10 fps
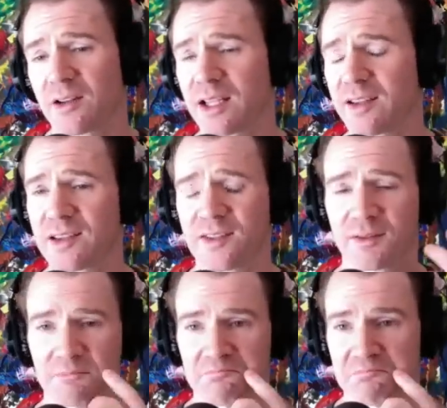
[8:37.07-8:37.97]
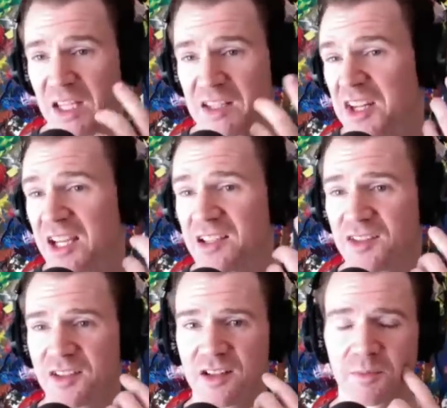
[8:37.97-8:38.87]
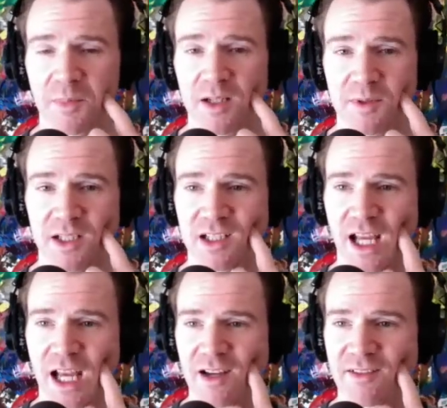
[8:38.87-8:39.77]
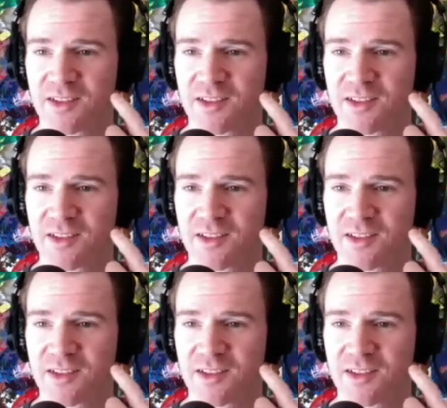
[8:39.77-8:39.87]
okay, that's nice. You know, it's money we didn't have.